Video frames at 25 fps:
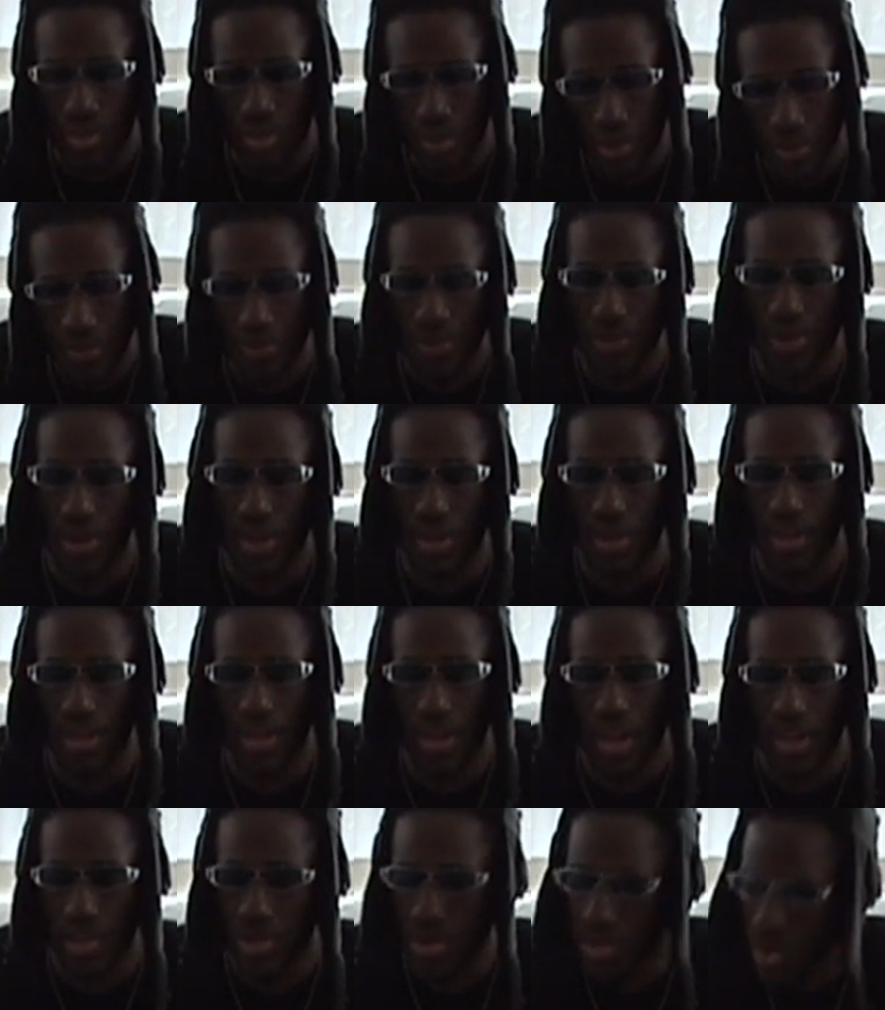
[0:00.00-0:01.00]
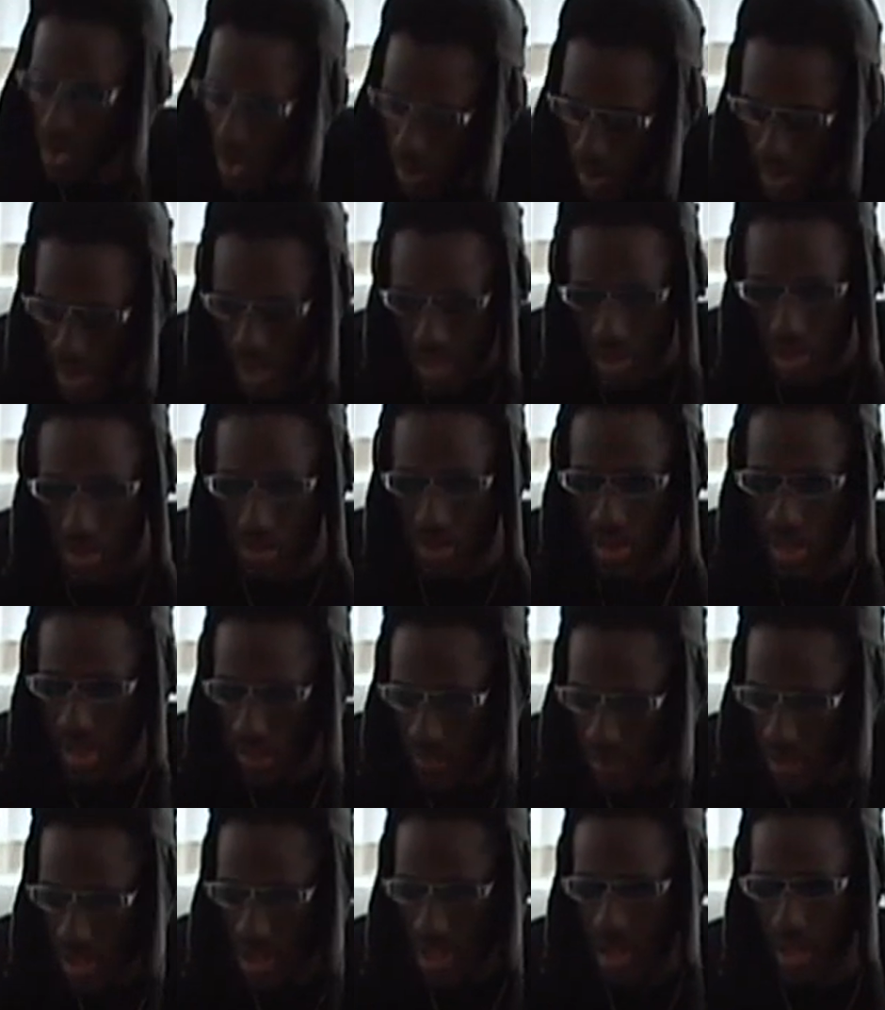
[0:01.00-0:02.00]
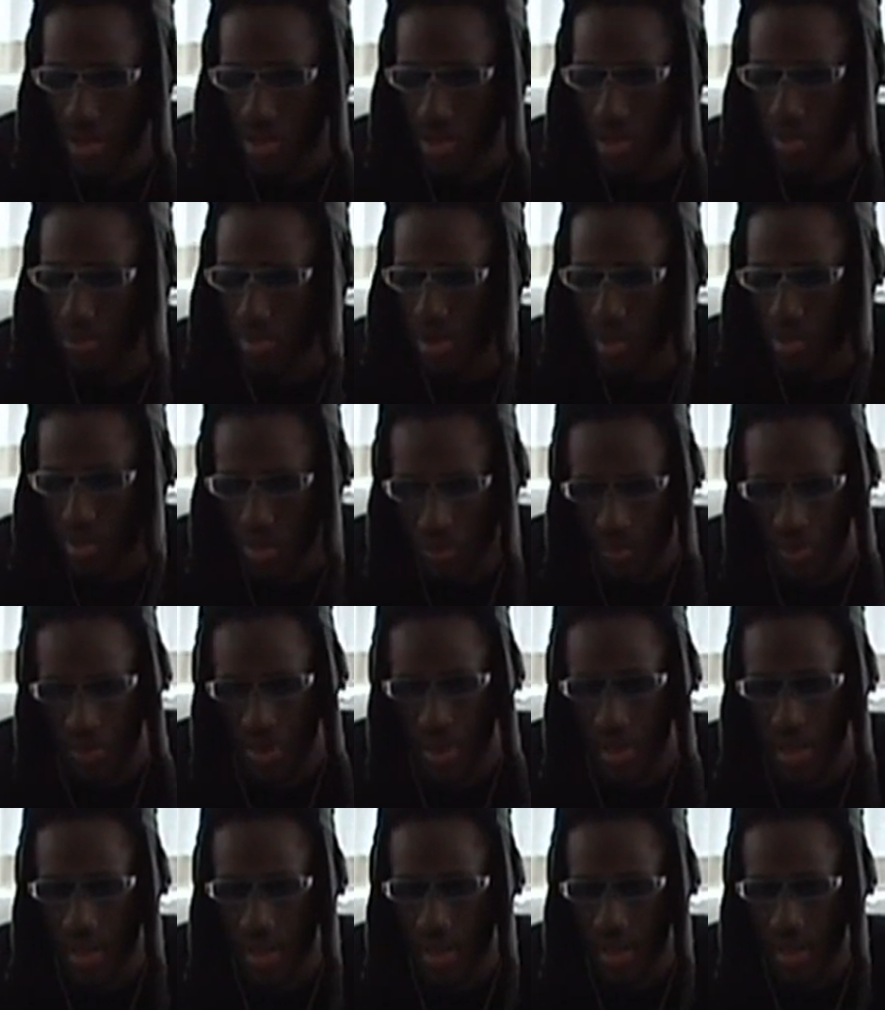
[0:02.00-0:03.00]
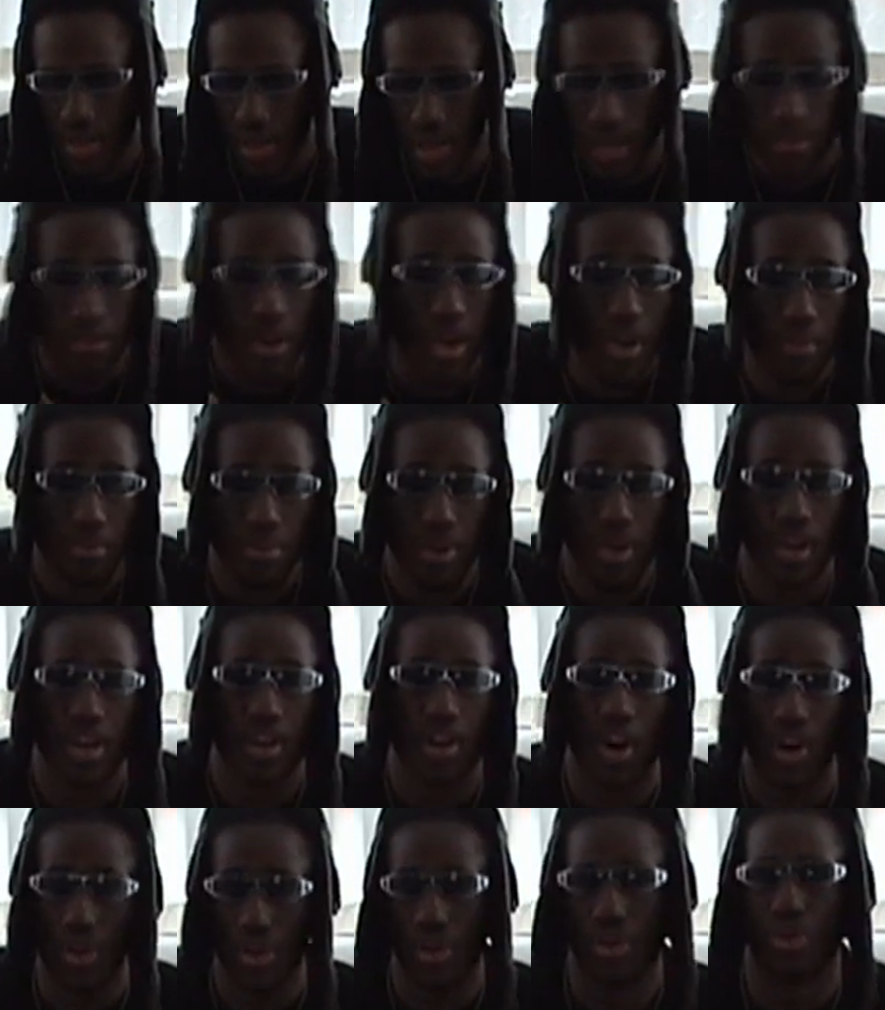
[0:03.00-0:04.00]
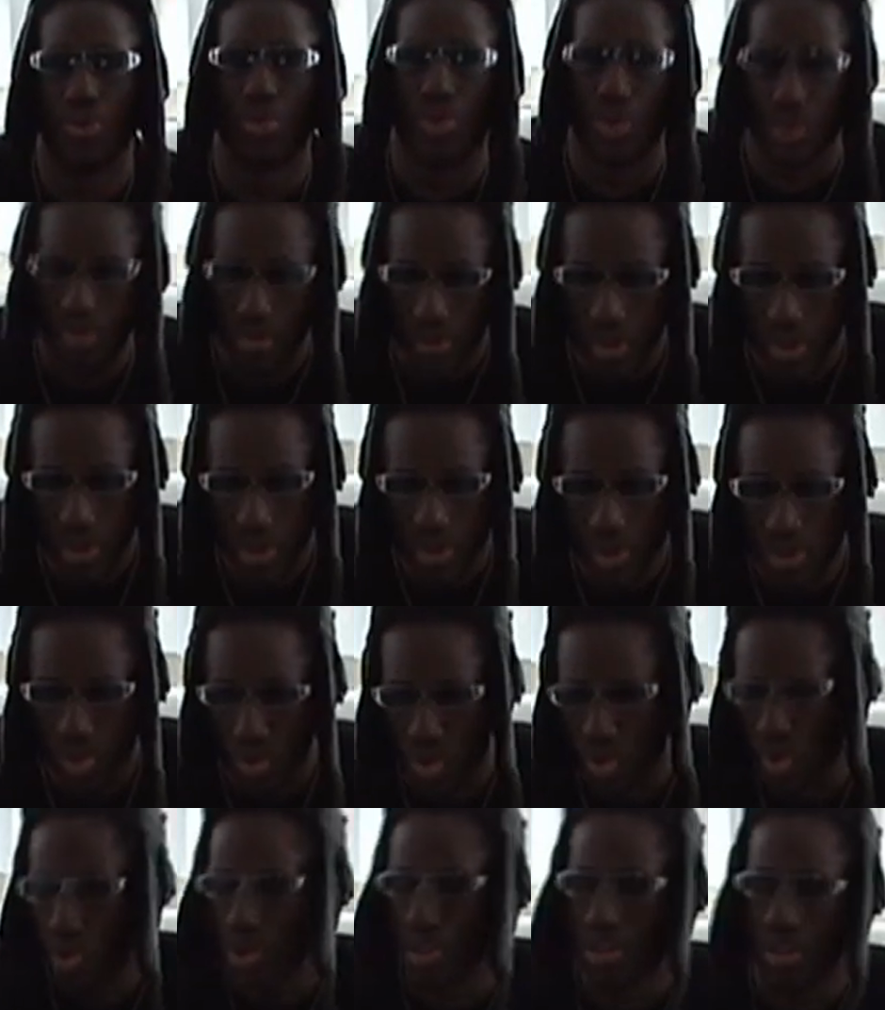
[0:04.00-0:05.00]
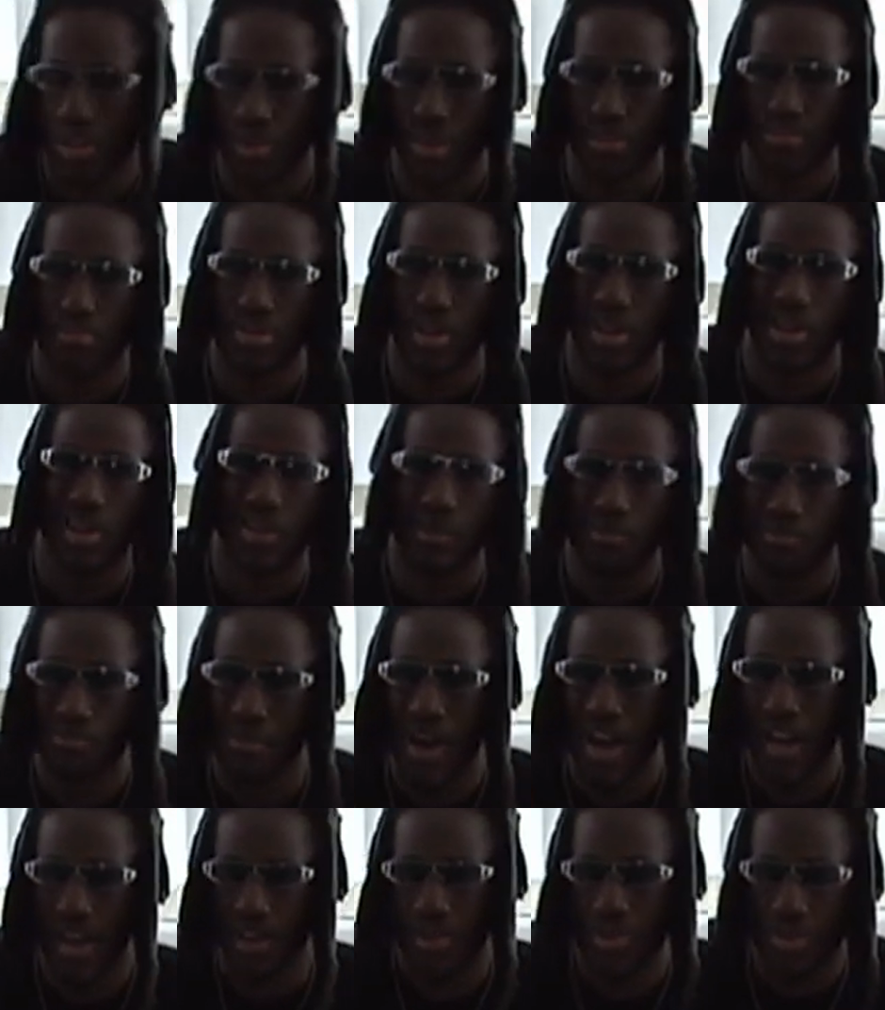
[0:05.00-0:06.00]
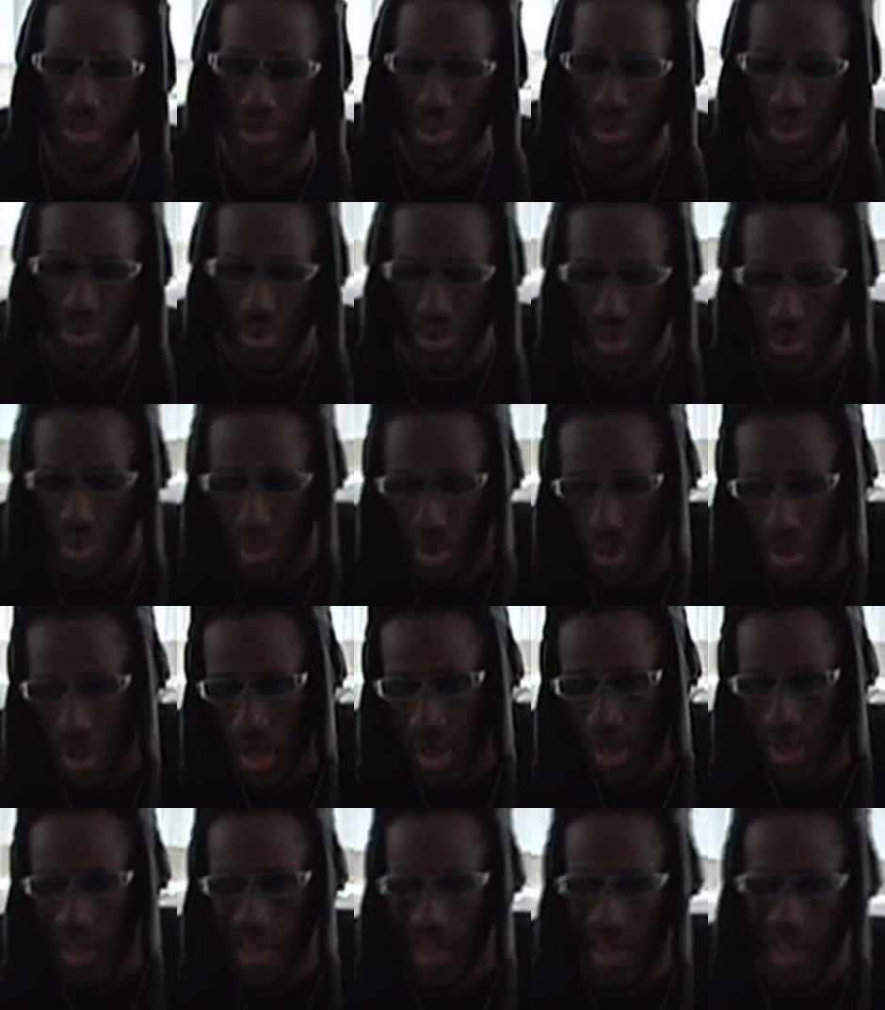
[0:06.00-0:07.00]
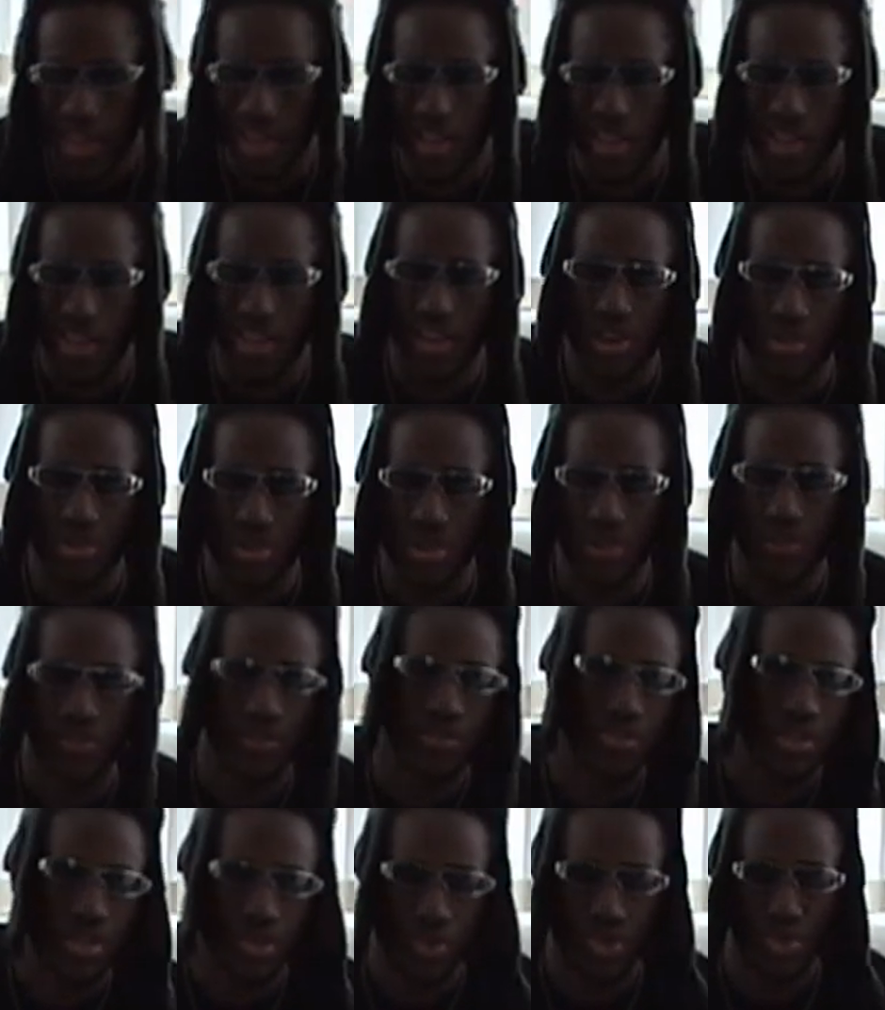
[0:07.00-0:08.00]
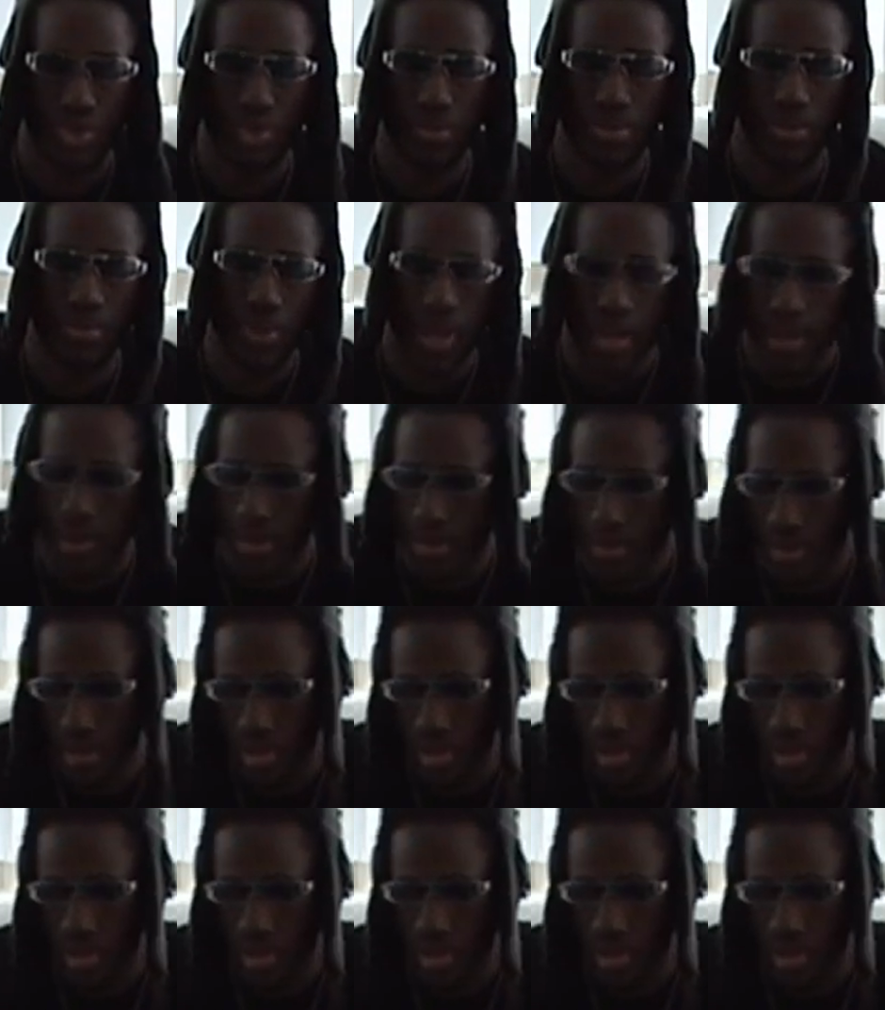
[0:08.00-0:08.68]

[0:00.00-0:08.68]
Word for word: Wolverine, and somebody else should be given a chance to play Wolverine. In my opinion, on unknown so they don't bring any baggage to, to the role. AKA Christopher Reeve, Superman.